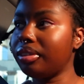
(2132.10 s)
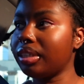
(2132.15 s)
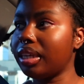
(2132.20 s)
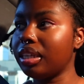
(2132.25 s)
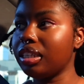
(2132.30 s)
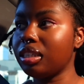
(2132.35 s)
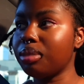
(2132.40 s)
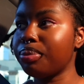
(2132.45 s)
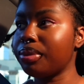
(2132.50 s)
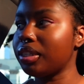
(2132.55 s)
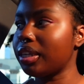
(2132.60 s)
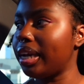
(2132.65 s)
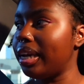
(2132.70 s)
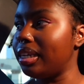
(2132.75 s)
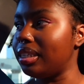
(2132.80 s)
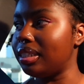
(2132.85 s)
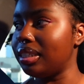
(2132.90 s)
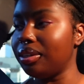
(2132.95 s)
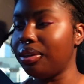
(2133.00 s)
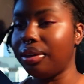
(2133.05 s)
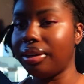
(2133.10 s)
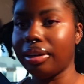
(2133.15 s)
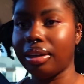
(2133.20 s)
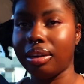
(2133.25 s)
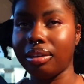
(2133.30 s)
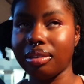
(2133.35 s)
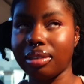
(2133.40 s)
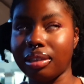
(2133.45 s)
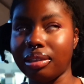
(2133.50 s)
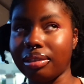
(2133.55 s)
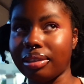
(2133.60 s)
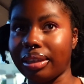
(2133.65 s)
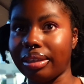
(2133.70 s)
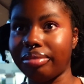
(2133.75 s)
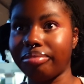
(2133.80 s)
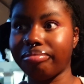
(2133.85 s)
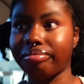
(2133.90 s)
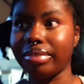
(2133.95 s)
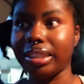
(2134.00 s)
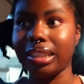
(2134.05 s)
So I just put your AC on, and I was like, okay,
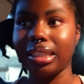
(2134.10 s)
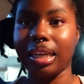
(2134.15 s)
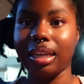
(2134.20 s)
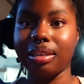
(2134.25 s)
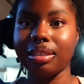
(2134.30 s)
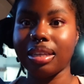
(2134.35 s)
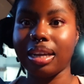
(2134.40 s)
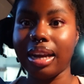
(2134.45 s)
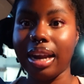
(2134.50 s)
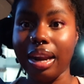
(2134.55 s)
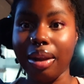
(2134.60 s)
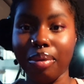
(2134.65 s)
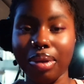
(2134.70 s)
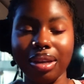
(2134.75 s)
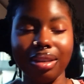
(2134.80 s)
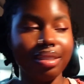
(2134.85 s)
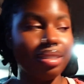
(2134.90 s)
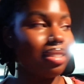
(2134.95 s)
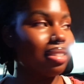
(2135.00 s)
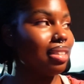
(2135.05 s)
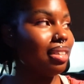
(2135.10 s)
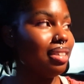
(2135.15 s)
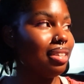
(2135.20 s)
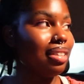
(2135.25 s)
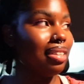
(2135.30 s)
it's not outside anyways.